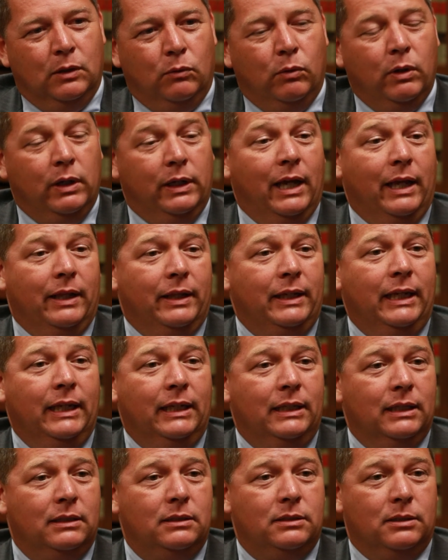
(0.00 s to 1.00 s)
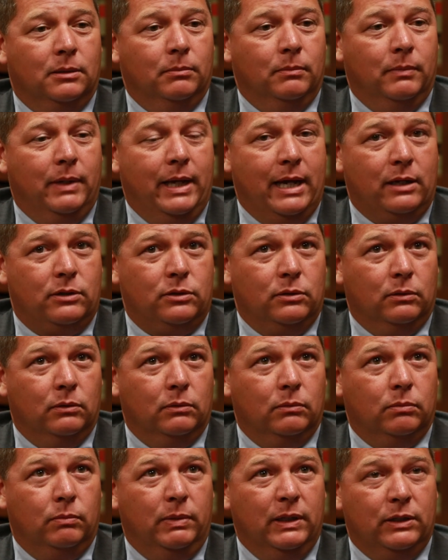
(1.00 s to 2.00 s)
Well, yeah, I think he did some actual
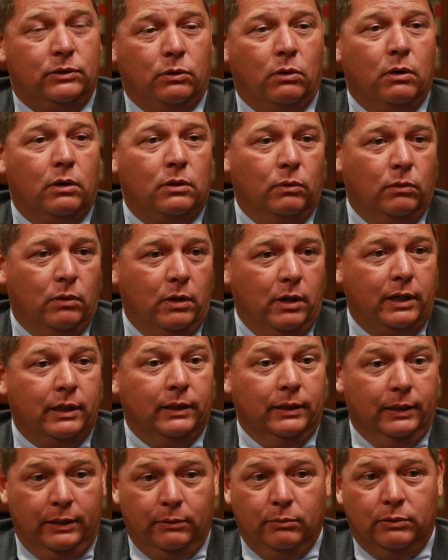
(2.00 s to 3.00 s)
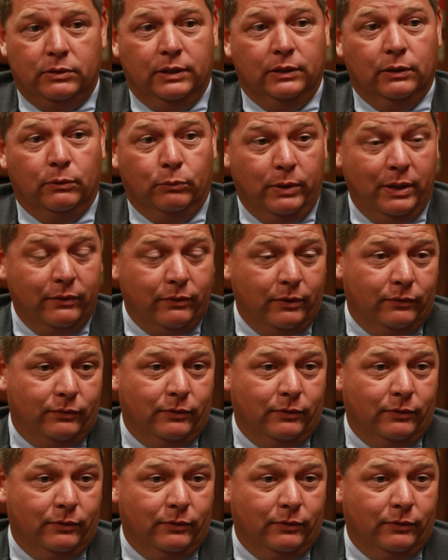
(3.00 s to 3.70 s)
historical work, and then yeah. he was in the river